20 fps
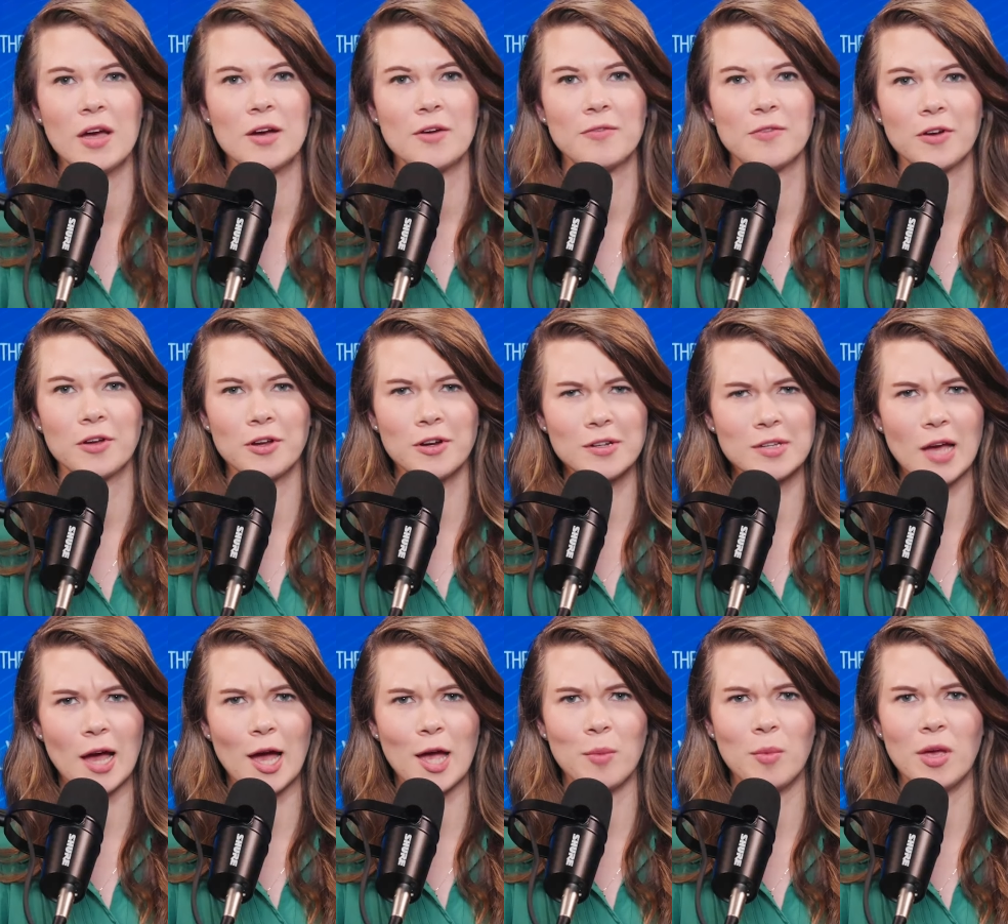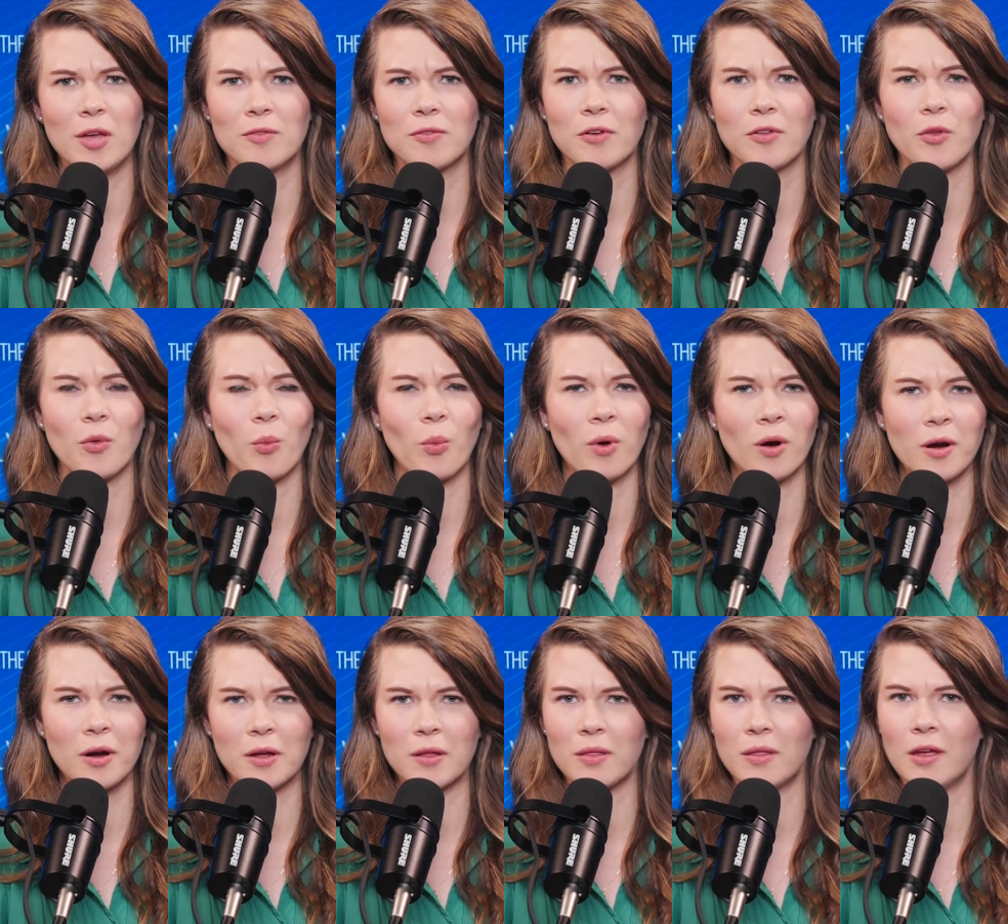for your time and for the
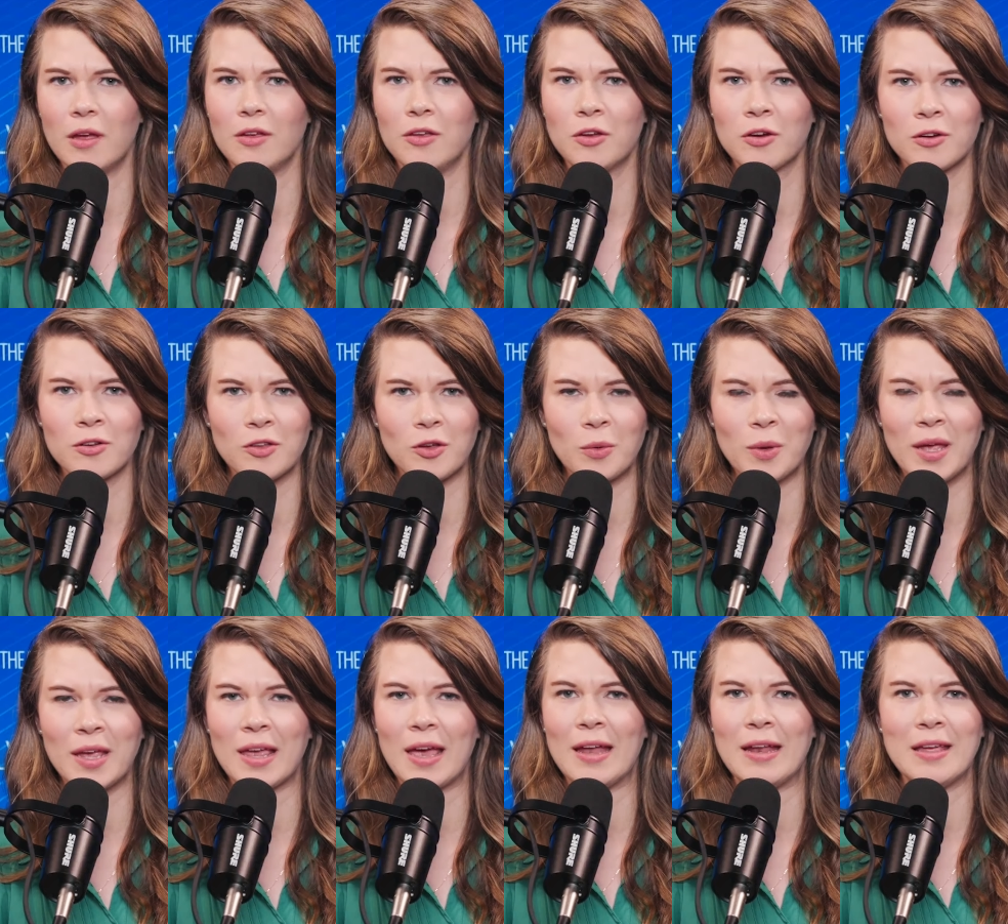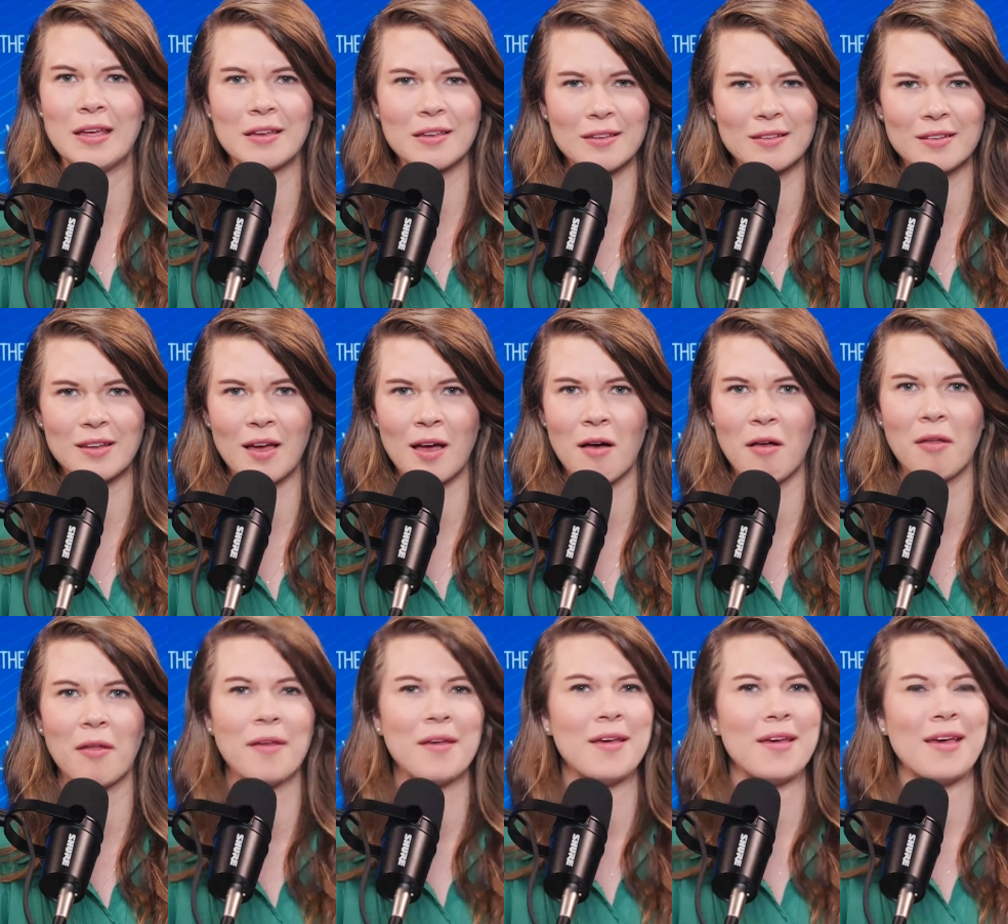work that you're doing at Hillsdale,